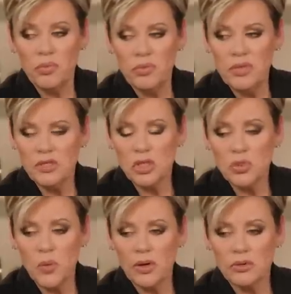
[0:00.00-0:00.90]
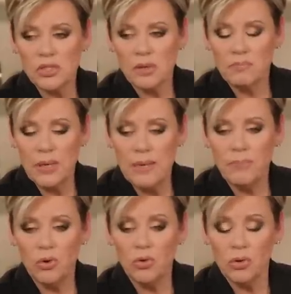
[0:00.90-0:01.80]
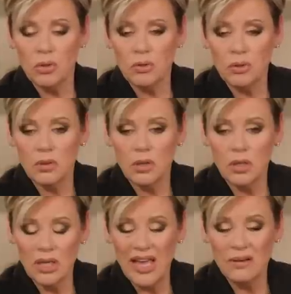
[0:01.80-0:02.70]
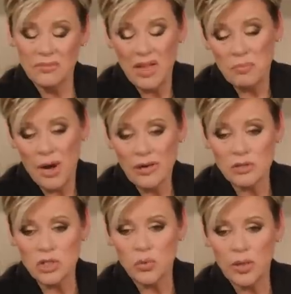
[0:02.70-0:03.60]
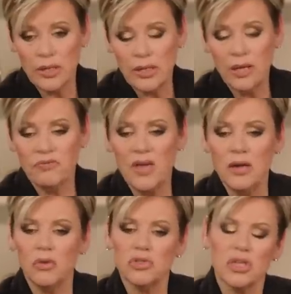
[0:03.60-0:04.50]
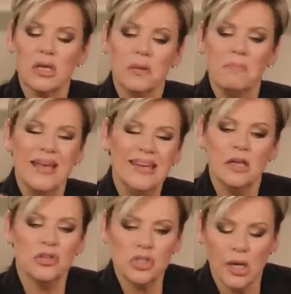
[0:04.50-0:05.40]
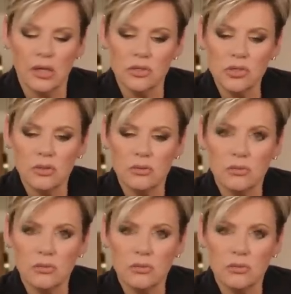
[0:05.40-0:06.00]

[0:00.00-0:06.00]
This is where some people they practice quitting if they don't see an immediate change.